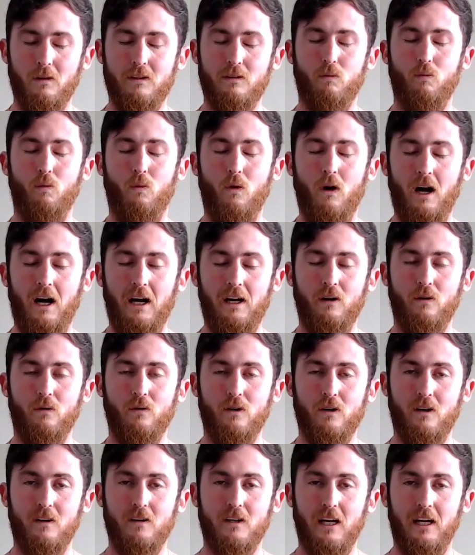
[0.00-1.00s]

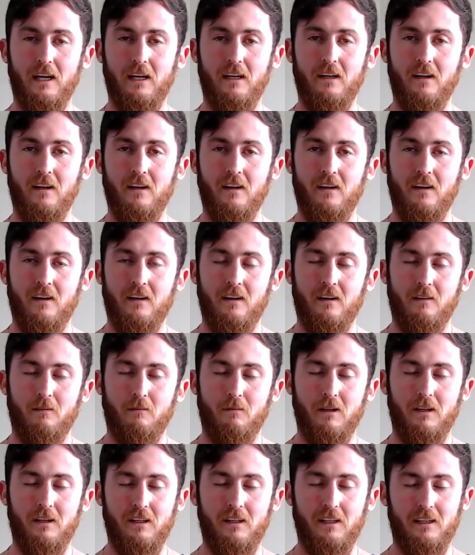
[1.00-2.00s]
wild, okay?
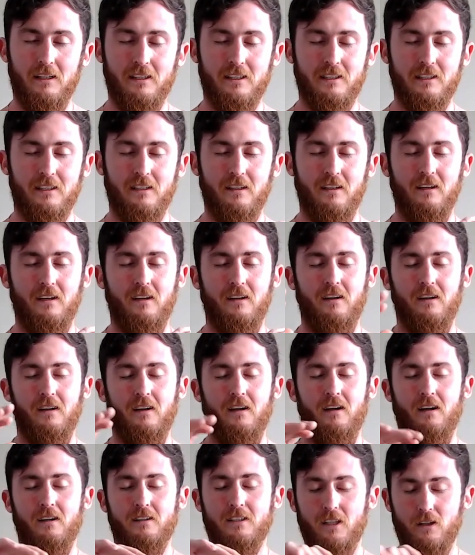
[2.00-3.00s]
But yes,
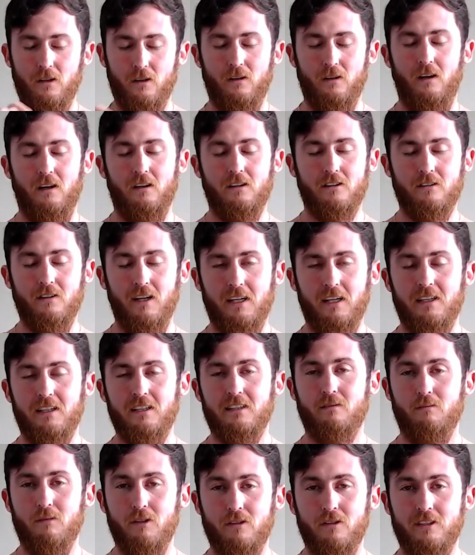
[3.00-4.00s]
so I was writing
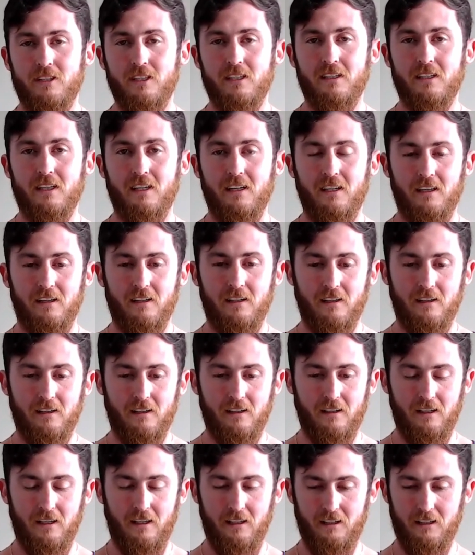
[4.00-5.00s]
this music
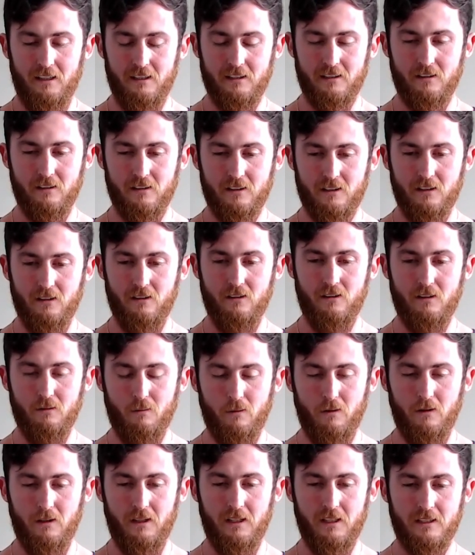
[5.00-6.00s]
and I got so
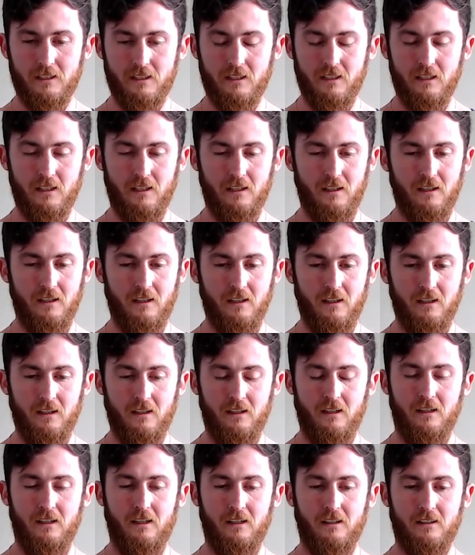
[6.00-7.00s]
depressed
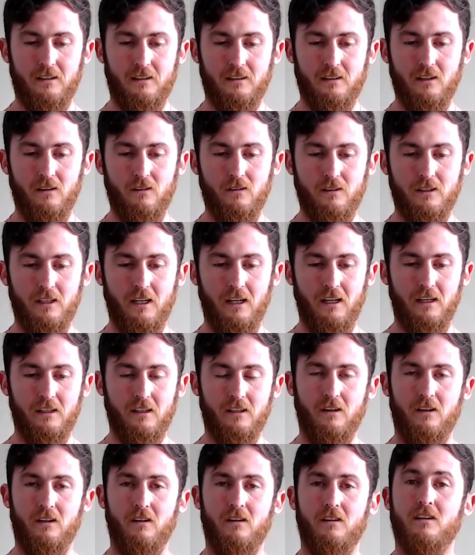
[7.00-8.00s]
and so dark, you
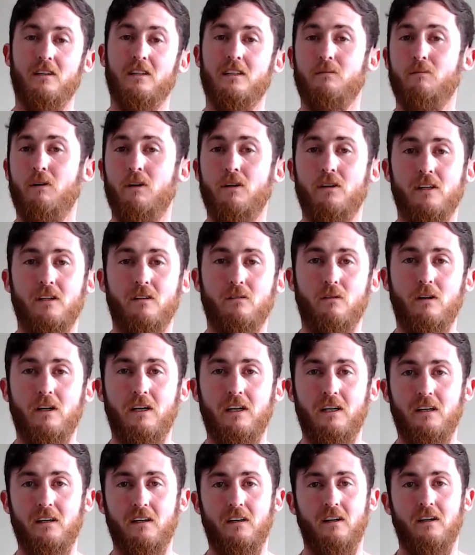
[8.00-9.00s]
know, smoking
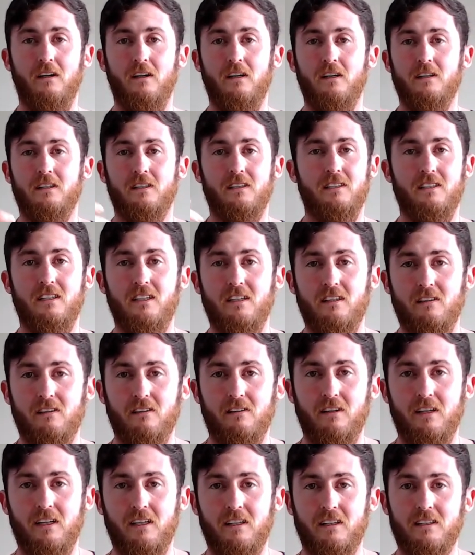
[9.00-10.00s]
weed,
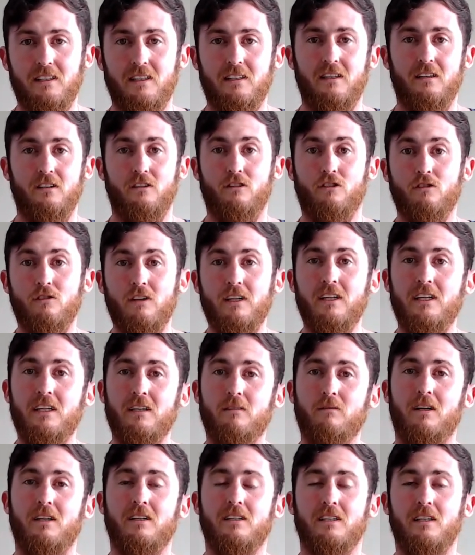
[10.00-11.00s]
cigarettes, drinking
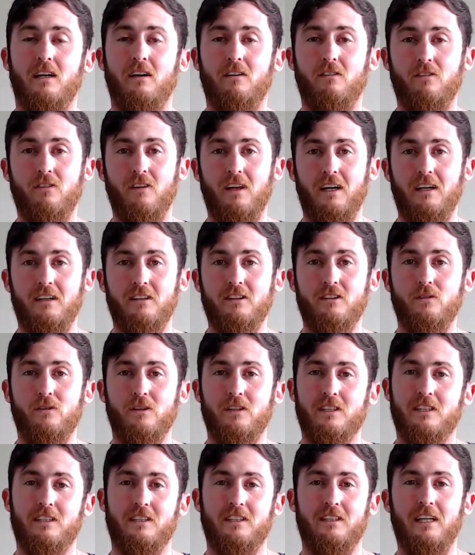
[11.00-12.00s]
myself like into a
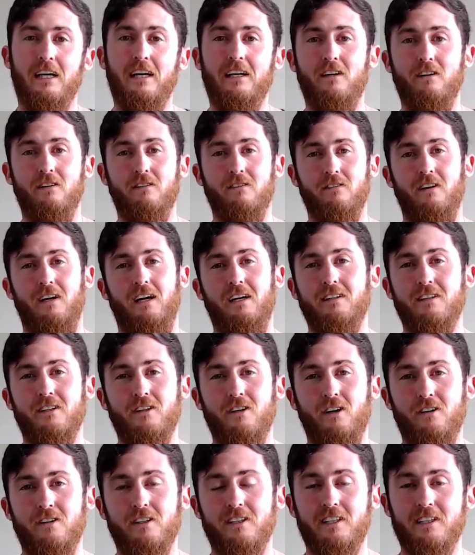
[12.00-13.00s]
state of
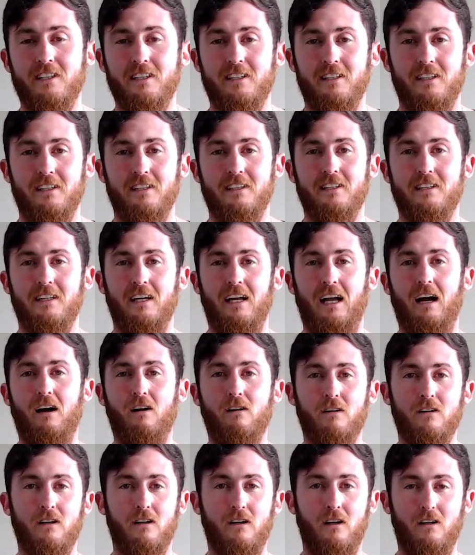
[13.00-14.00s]
unconsciousness,
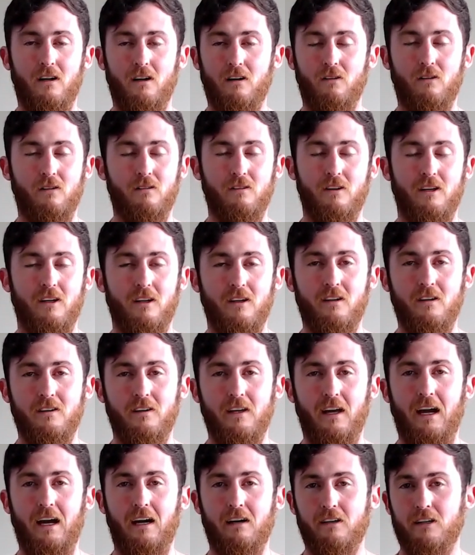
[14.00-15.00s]
alcohol, you know,
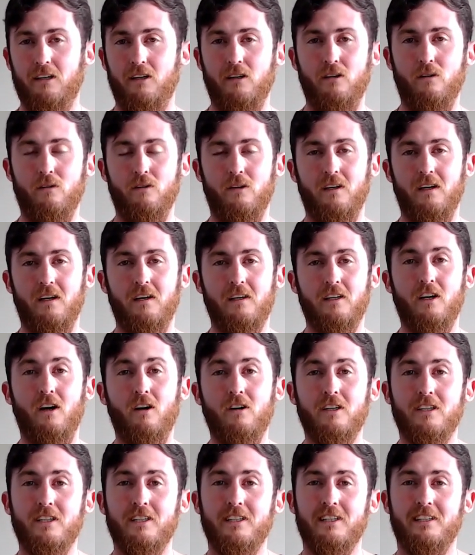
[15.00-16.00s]
the alkyl, the
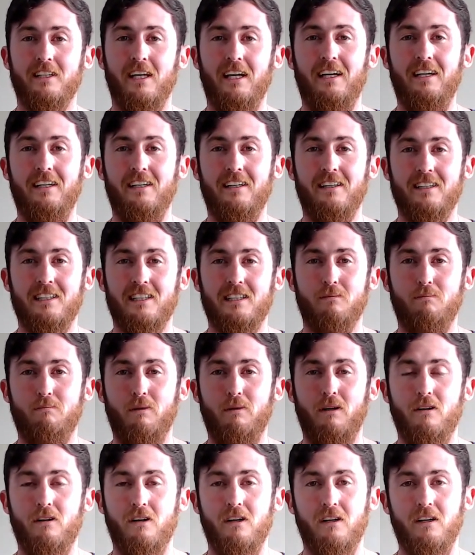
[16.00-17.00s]
conscious eating
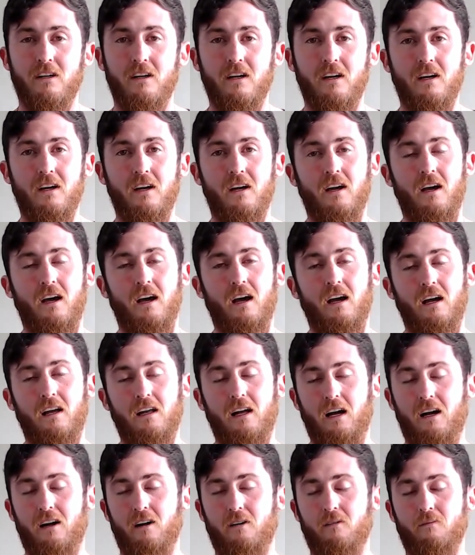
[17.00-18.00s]
spirit.
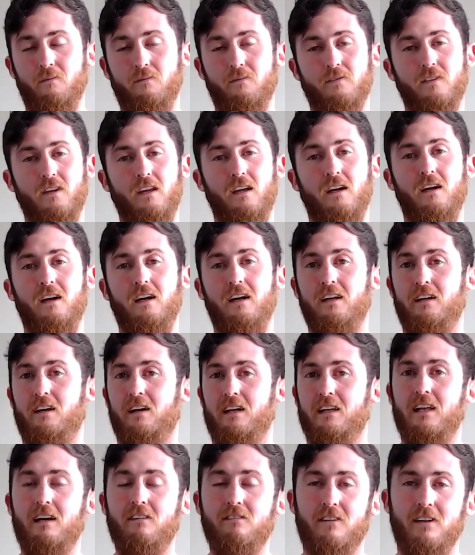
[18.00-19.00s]
And I
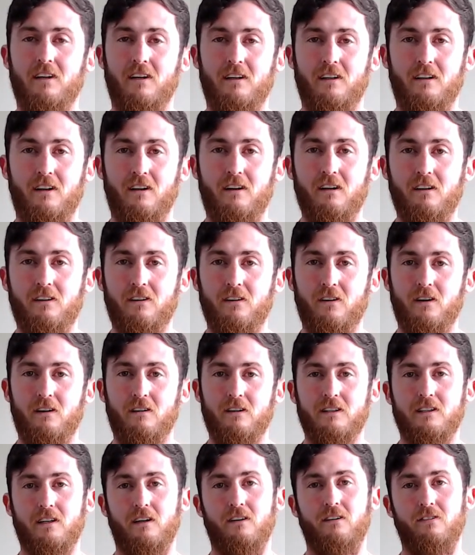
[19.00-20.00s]
loved it, you know, I thought it
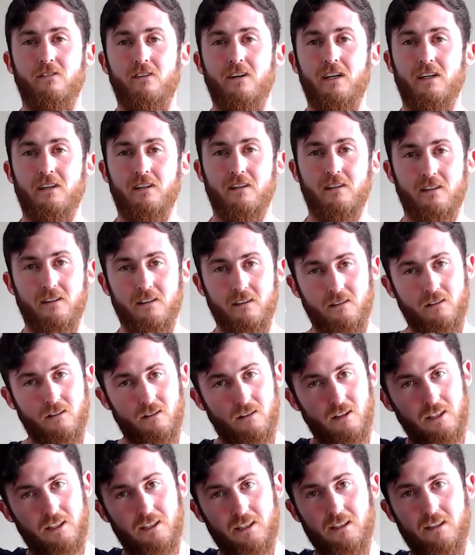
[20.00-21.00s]
was so fun
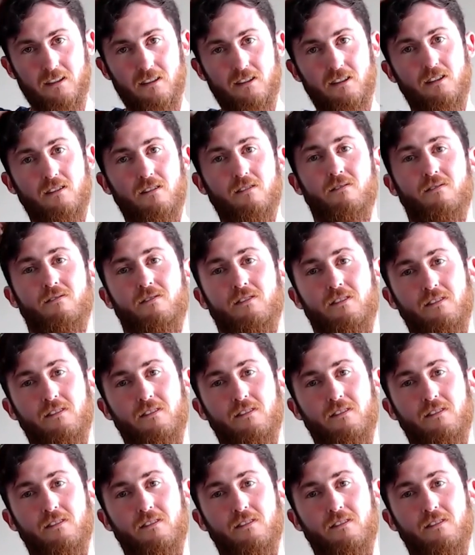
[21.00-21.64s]
listening to